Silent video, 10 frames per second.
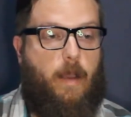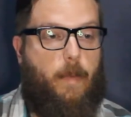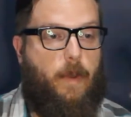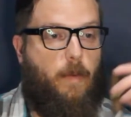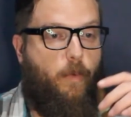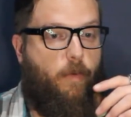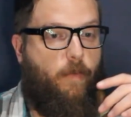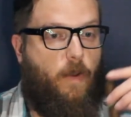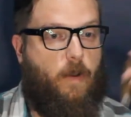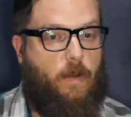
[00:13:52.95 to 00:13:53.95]
I'm going to
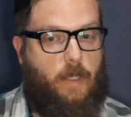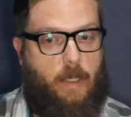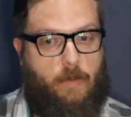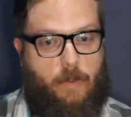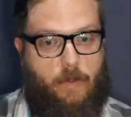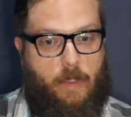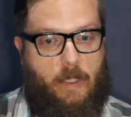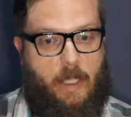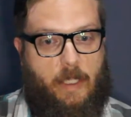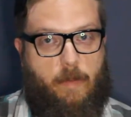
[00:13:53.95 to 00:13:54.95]
move on down to
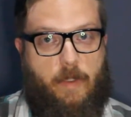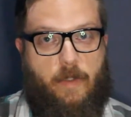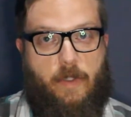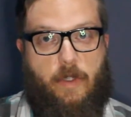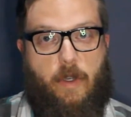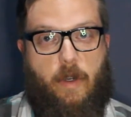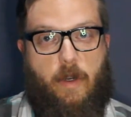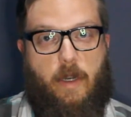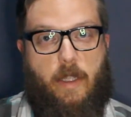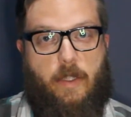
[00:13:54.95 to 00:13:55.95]
the last bits of the
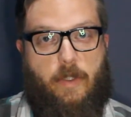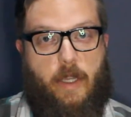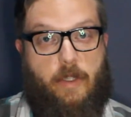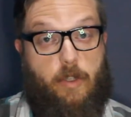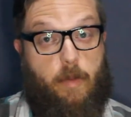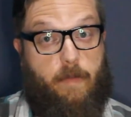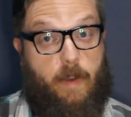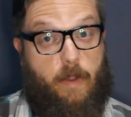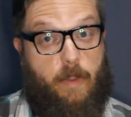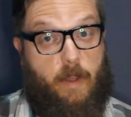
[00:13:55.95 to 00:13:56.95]
cigar and let you guys know my
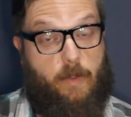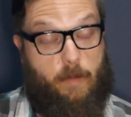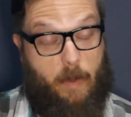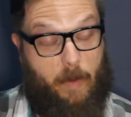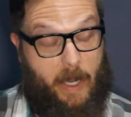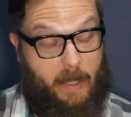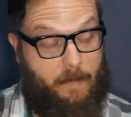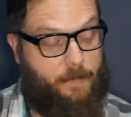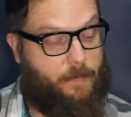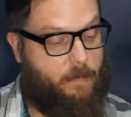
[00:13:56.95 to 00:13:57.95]
final thoughts with my
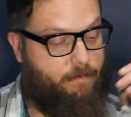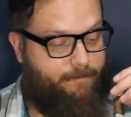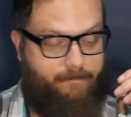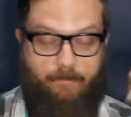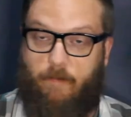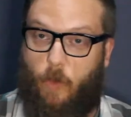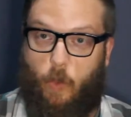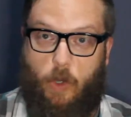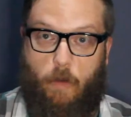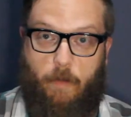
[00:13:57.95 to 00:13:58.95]
rating.
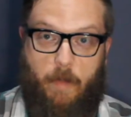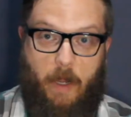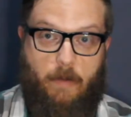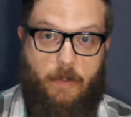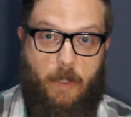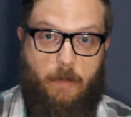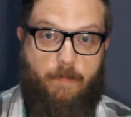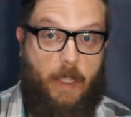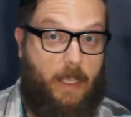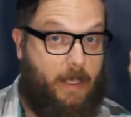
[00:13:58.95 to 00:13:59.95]
We'll go from there. So,
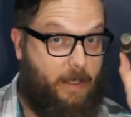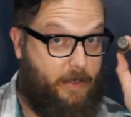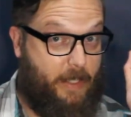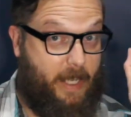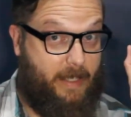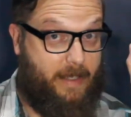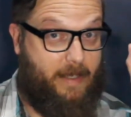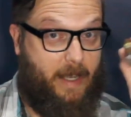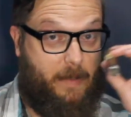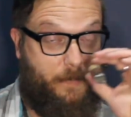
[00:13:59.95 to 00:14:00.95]
see you guys in a
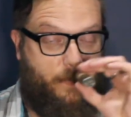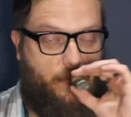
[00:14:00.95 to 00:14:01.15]
second.